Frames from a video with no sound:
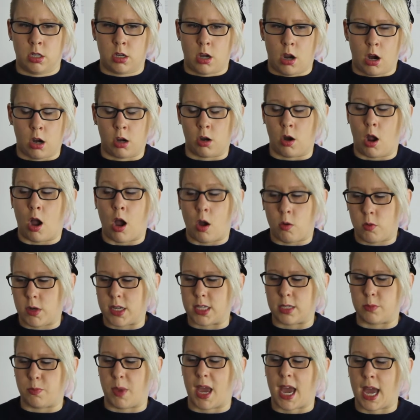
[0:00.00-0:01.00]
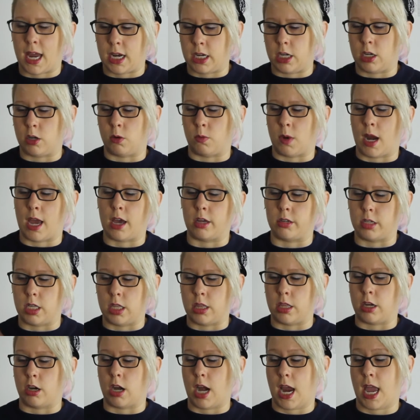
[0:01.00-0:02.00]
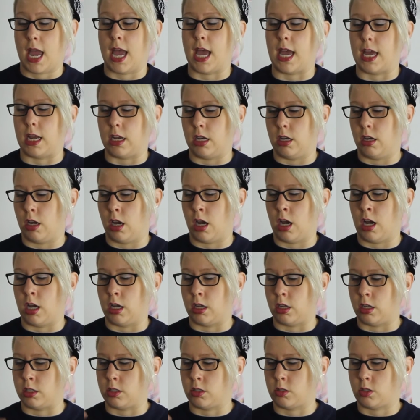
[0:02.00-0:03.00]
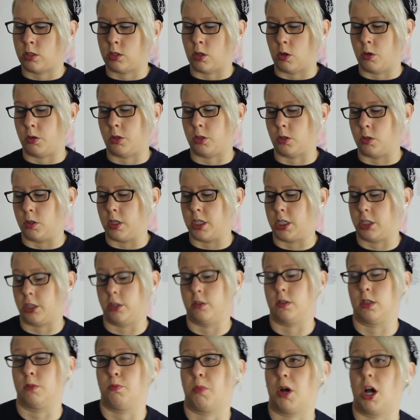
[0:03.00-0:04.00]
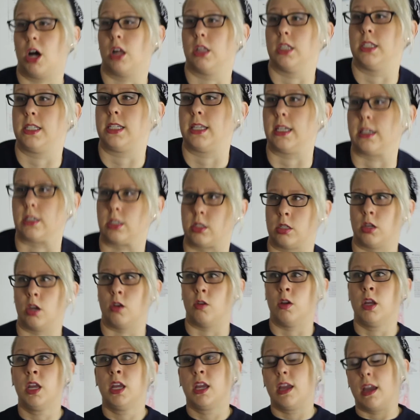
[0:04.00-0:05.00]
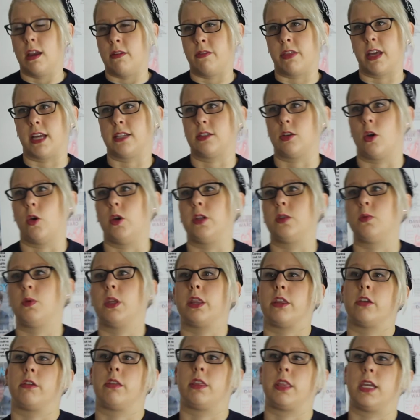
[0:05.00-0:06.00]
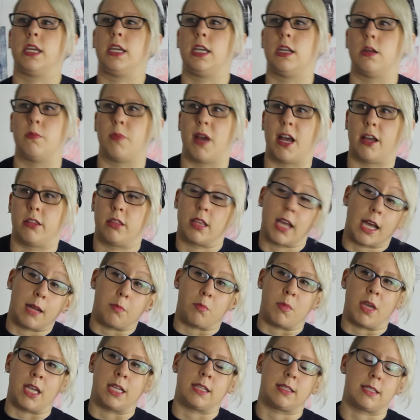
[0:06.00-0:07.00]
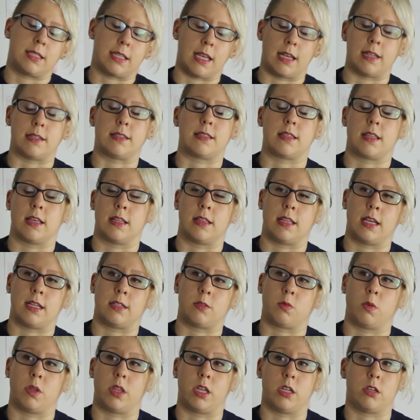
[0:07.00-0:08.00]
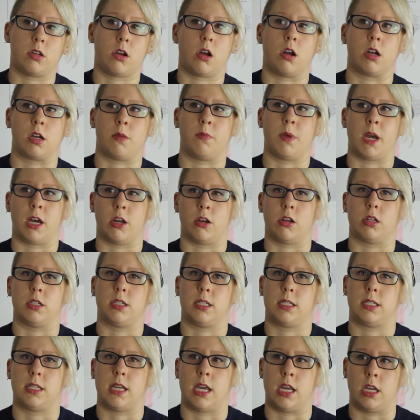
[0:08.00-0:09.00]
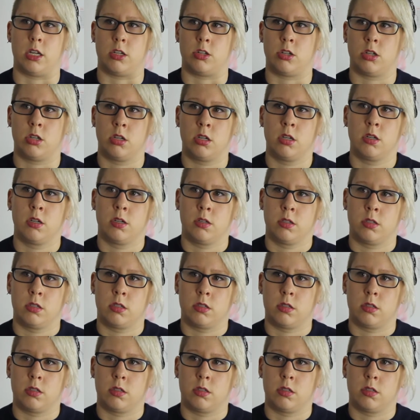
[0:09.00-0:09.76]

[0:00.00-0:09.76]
are always batting around in their head uh, social issues and politics. So if that's always what they're thinking about, that makes sense that that's what they talk about on stage. Yeah, it's true.